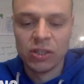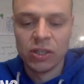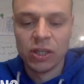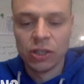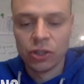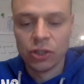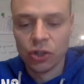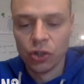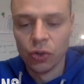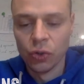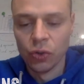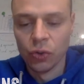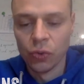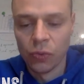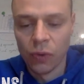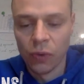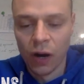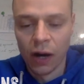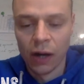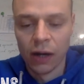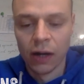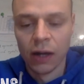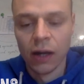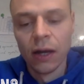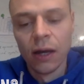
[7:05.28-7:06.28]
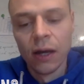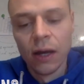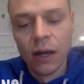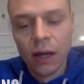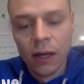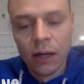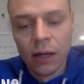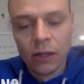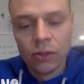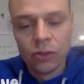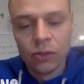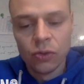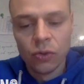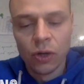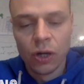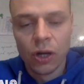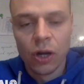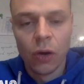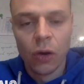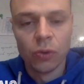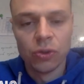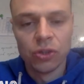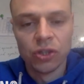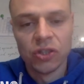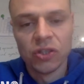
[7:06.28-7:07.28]
that you run to the
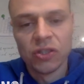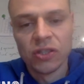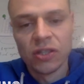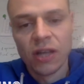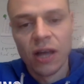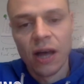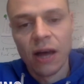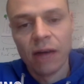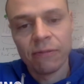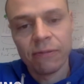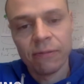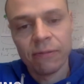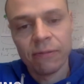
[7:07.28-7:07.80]
coaching staff?